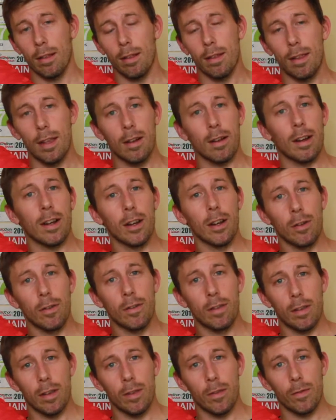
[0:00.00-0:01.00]
Did I notice
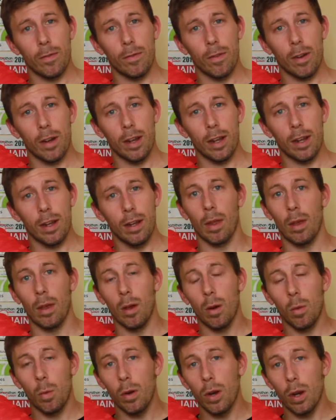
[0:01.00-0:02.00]
this running?
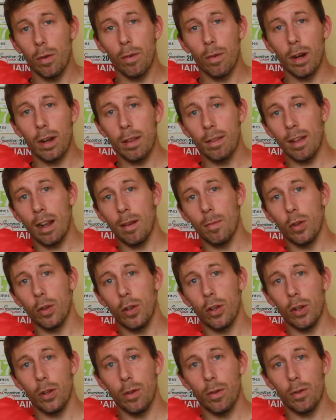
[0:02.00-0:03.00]
When I run in Salomon
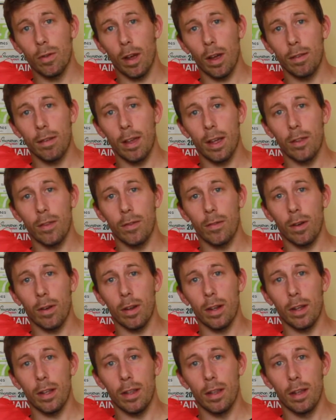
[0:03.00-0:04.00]
shoes, I tend to run
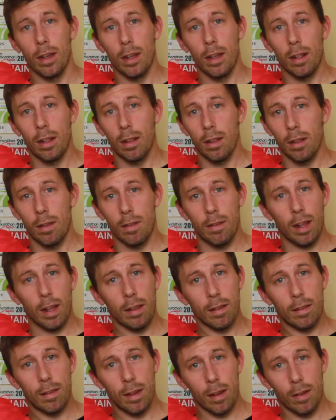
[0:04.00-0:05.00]
in
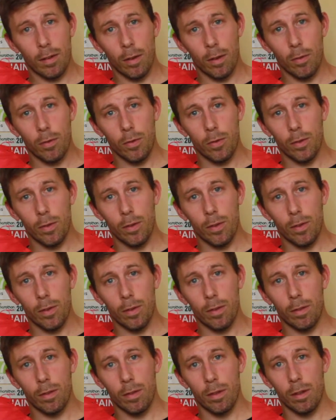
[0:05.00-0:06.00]
Sense 6
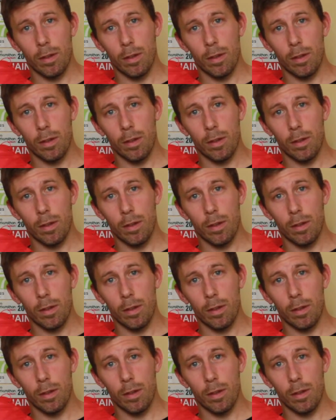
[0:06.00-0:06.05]
Ultras,